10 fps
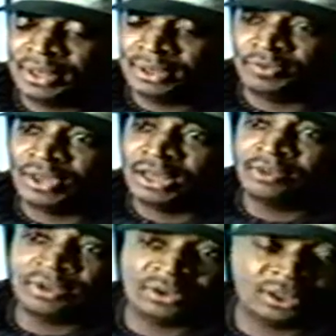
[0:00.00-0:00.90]

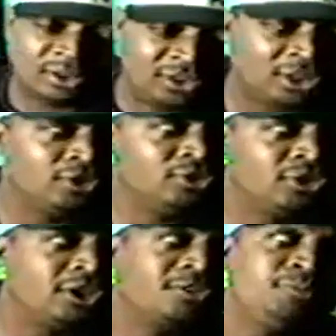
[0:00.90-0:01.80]
innovative and continue
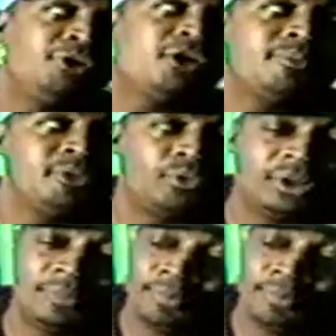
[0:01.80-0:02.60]
to experiment with.